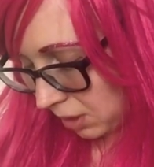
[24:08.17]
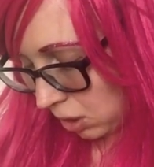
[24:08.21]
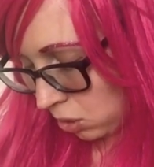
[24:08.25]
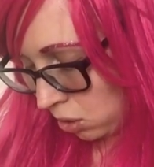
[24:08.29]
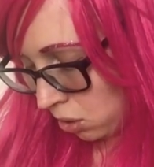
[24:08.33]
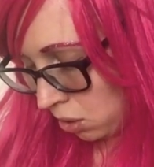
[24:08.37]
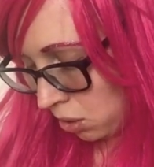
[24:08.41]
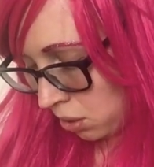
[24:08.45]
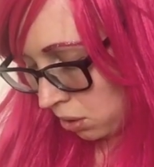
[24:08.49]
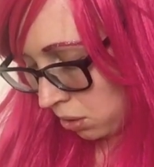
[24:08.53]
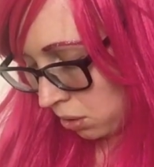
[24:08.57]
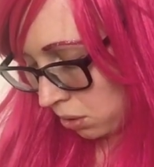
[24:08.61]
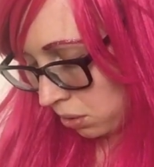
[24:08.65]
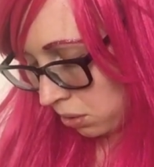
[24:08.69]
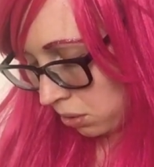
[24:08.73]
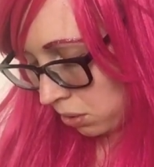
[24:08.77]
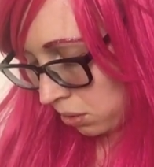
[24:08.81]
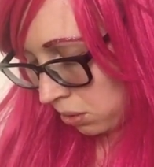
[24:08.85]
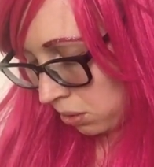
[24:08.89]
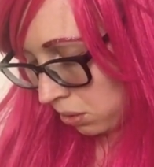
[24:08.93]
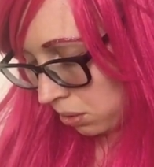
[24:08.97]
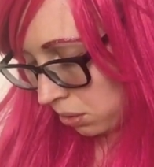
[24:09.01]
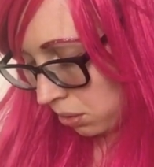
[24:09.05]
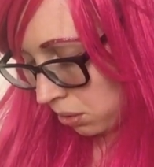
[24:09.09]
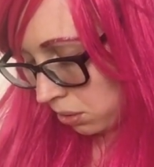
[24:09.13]

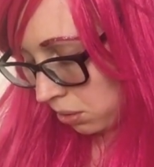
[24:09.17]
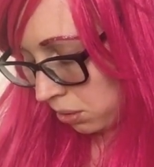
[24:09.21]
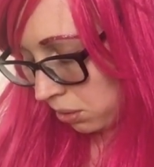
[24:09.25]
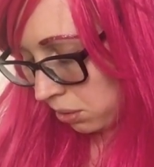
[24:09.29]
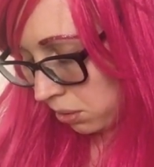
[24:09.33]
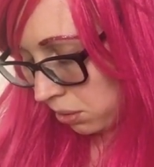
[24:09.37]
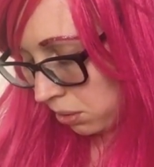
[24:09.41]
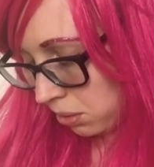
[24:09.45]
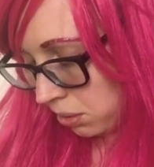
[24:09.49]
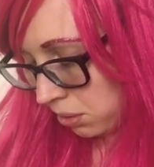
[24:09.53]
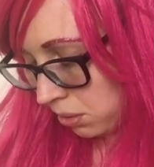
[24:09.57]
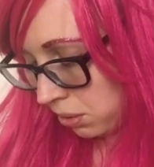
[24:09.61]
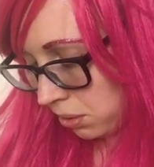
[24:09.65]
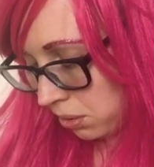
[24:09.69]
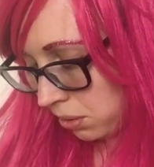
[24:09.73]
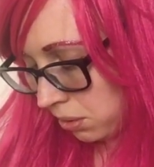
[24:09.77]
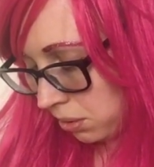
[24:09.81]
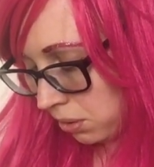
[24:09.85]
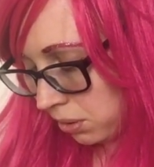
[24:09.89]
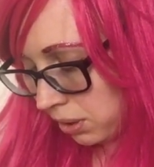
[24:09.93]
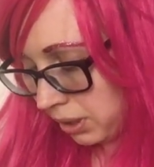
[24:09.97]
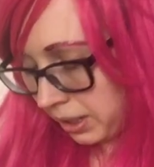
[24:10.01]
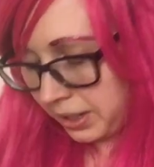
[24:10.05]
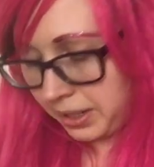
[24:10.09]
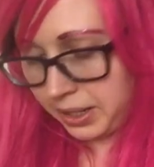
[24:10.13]
Oh,
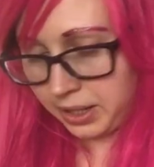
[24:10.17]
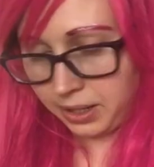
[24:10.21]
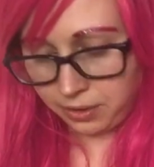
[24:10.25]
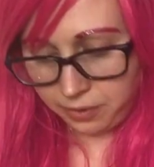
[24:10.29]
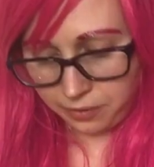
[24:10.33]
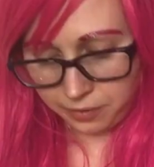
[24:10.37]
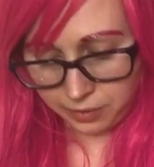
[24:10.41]
I nearly